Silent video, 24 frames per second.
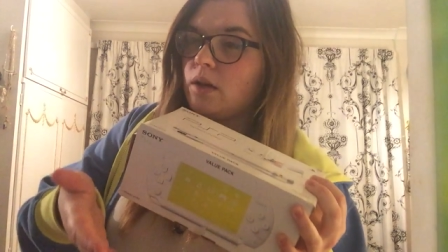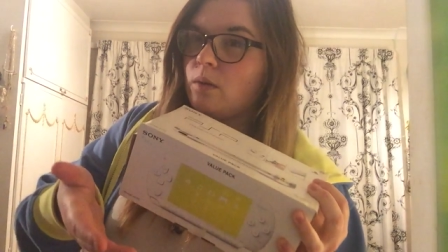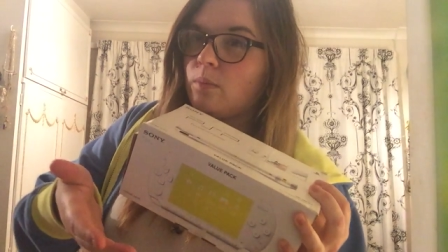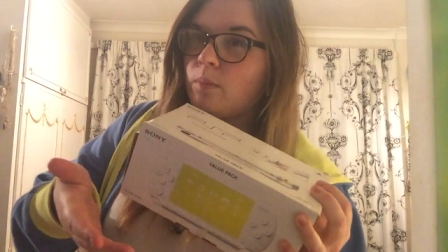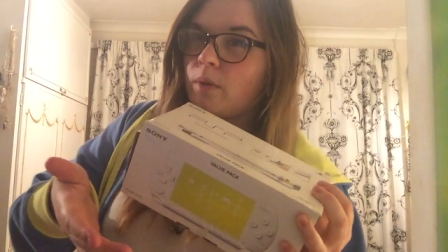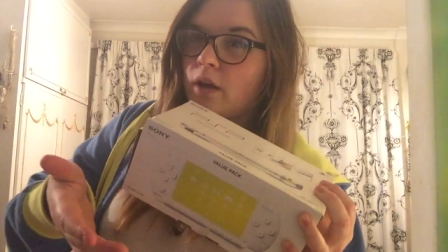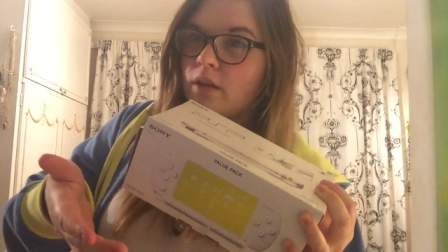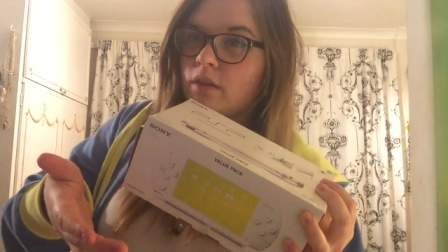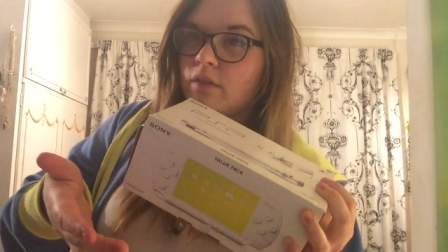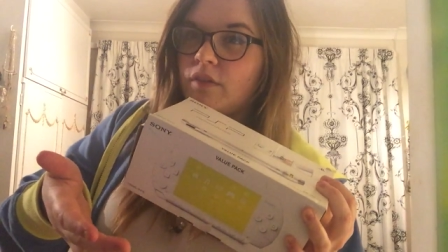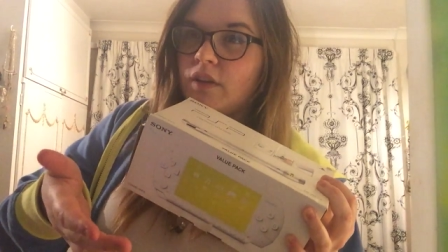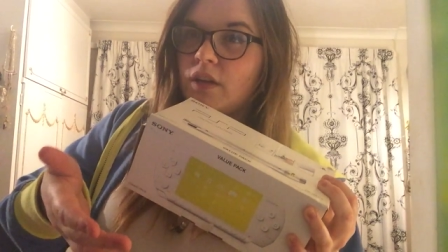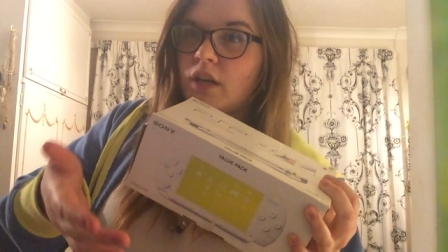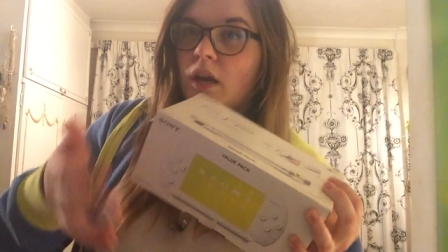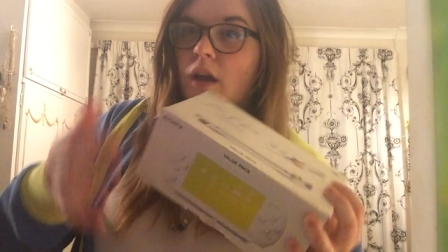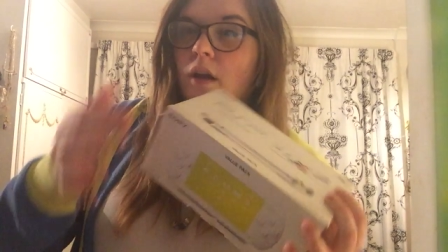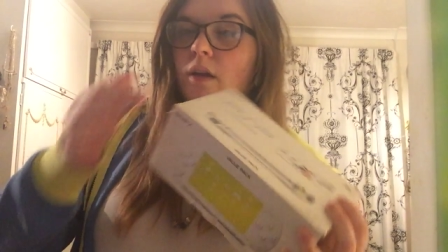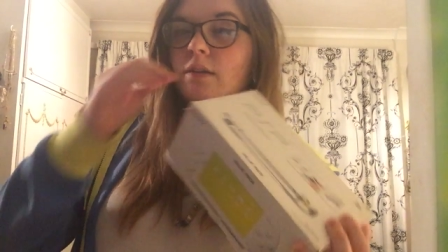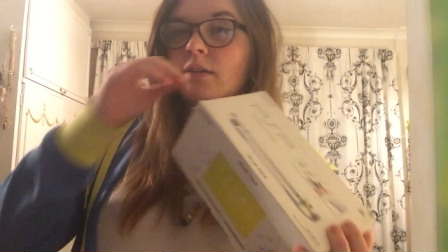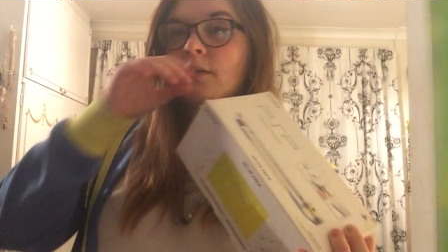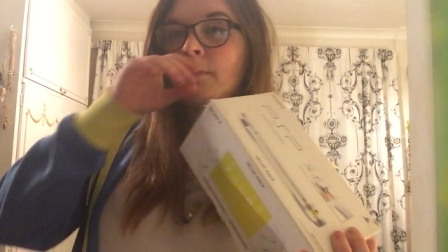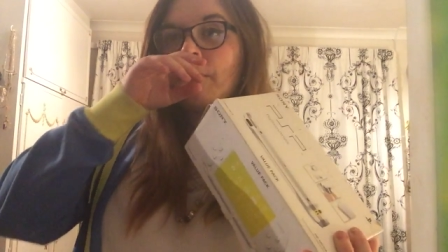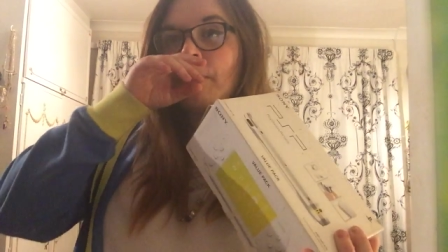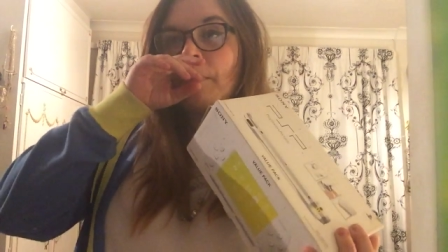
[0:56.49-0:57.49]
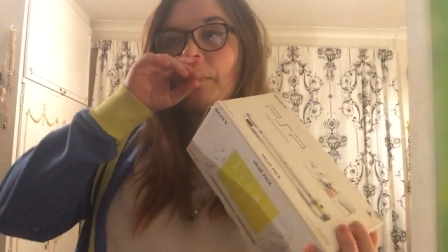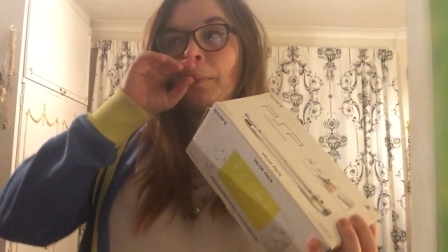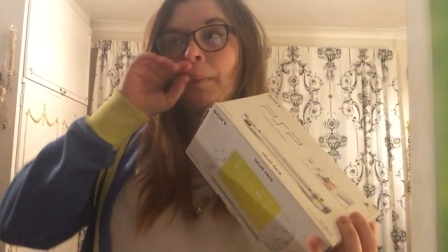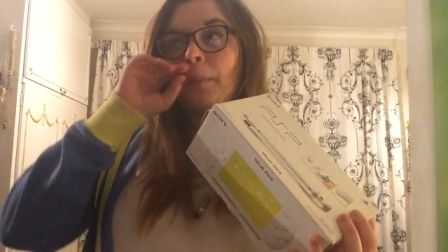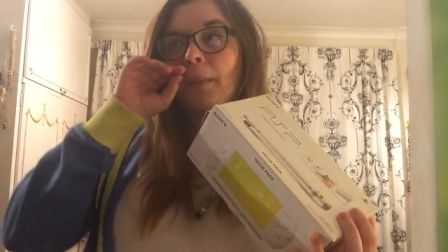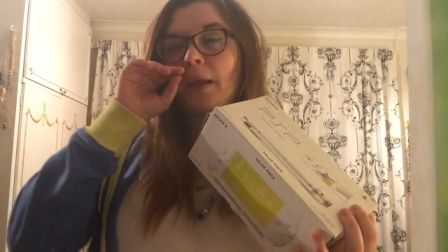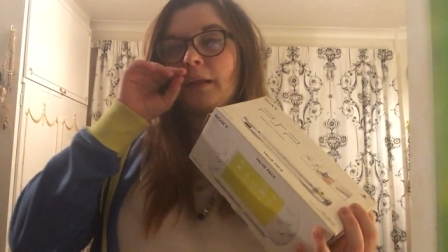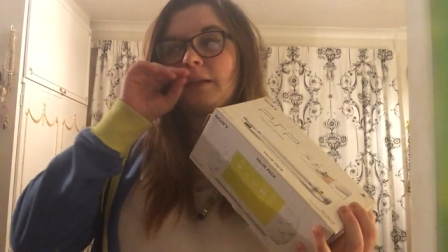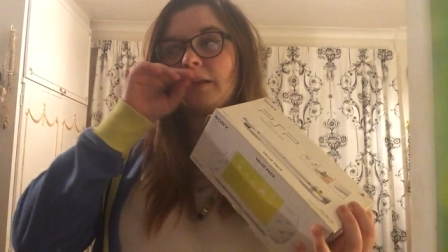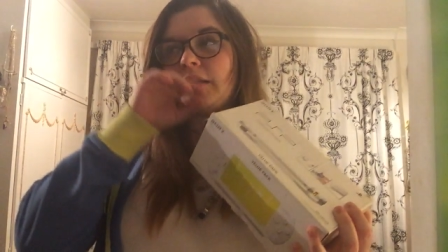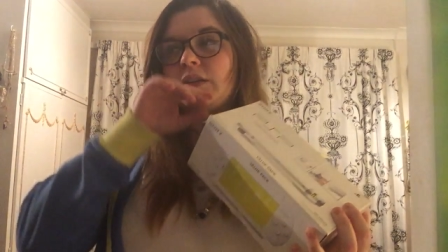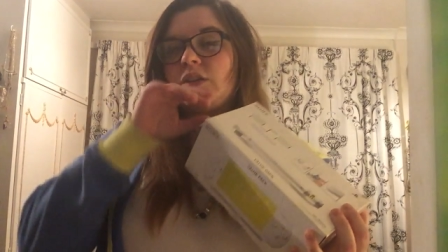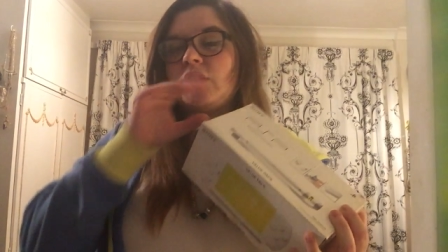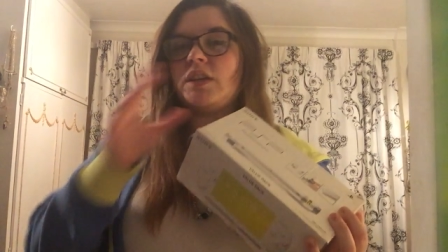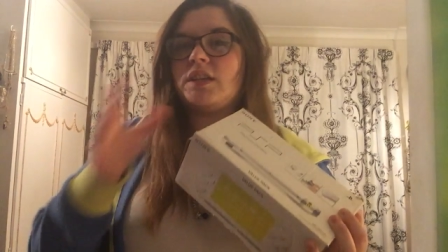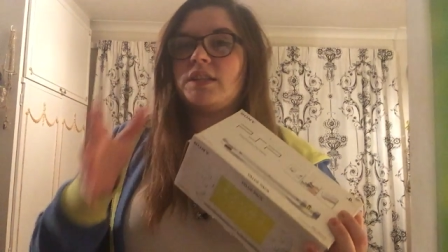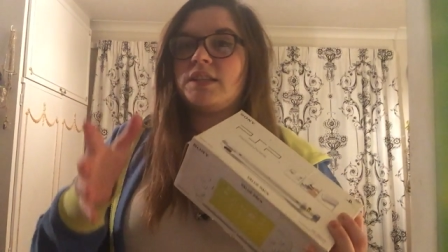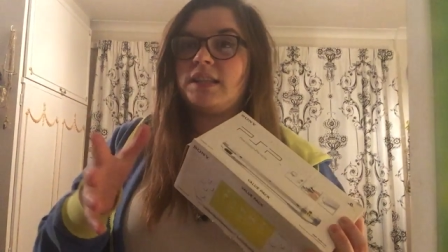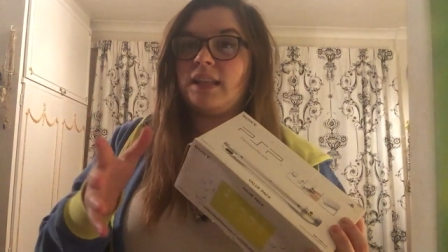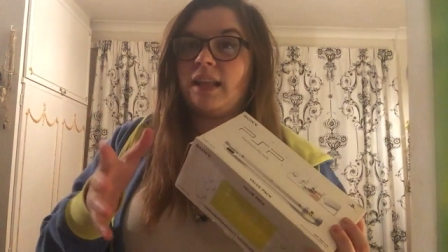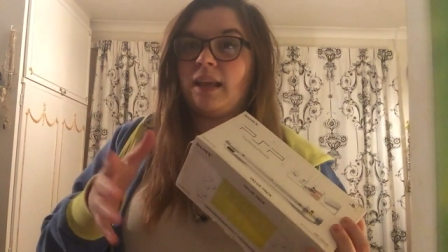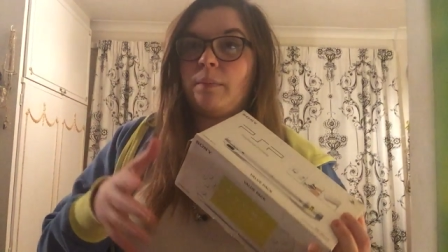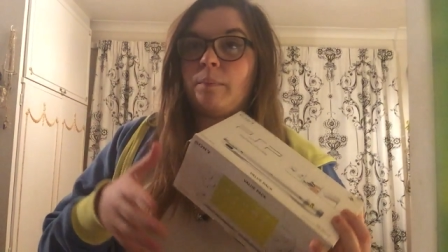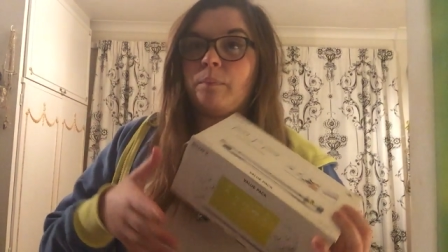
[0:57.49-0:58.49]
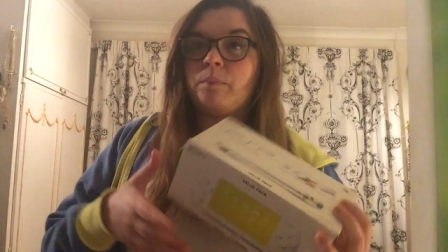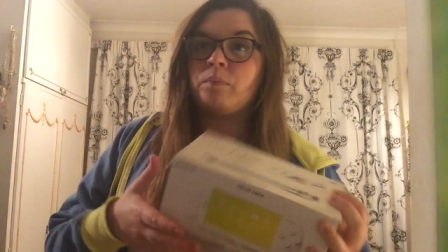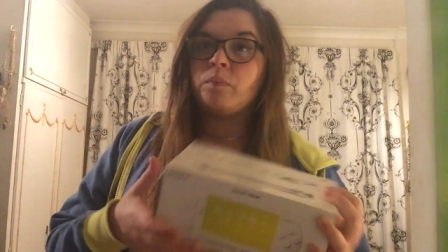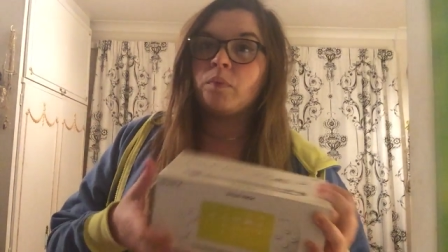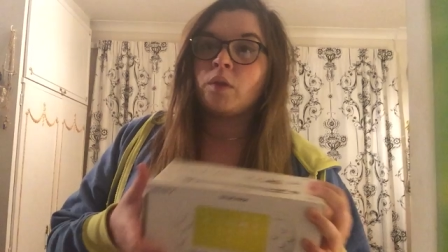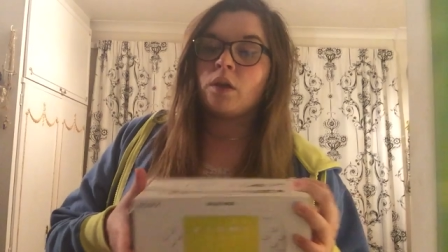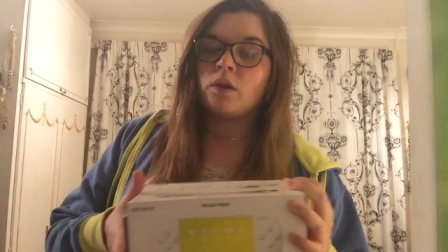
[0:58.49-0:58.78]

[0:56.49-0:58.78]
on my other videos, is actually a slim.